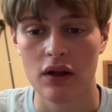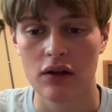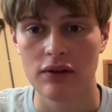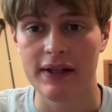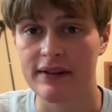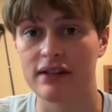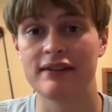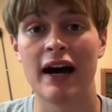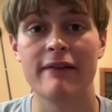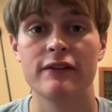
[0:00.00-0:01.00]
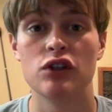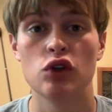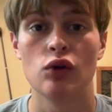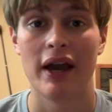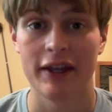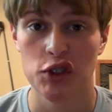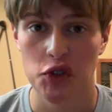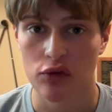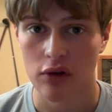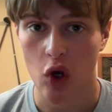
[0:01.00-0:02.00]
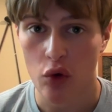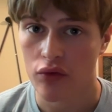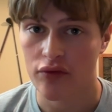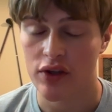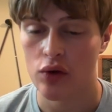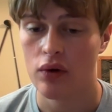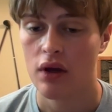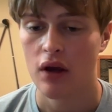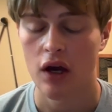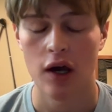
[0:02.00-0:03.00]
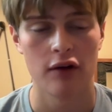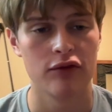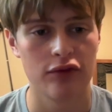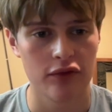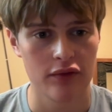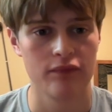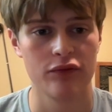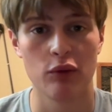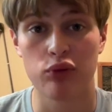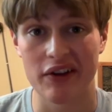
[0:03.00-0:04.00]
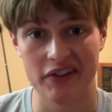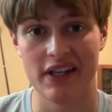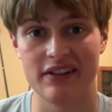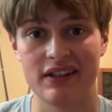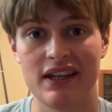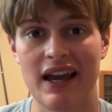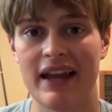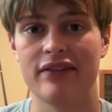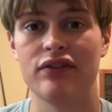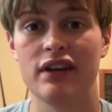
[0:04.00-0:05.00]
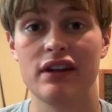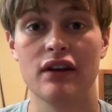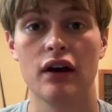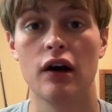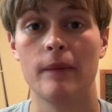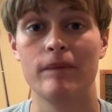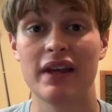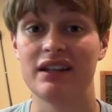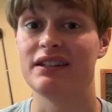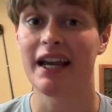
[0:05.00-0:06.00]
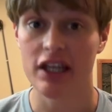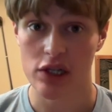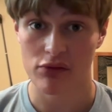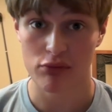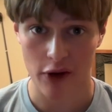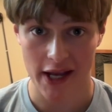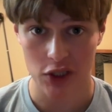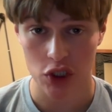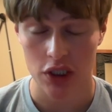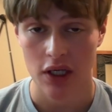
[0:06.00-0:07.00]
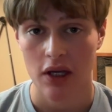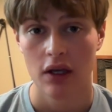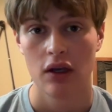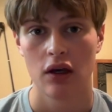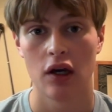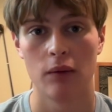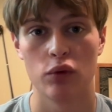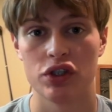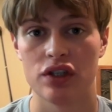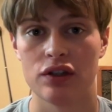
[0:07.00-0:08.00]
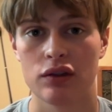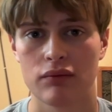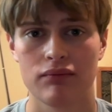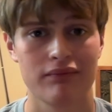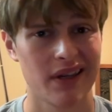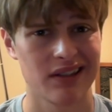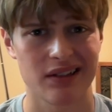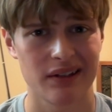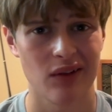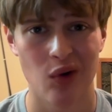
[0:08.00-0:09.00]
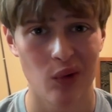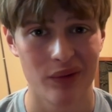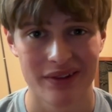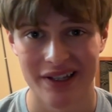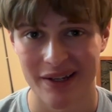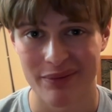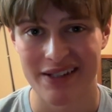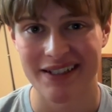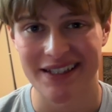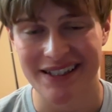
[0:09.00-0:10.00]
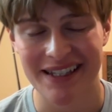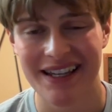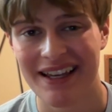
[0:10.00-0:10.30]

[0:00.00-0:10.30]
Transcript: Let's dive into a general overview of the presidency and the executive branch, which is basically the whole presidency.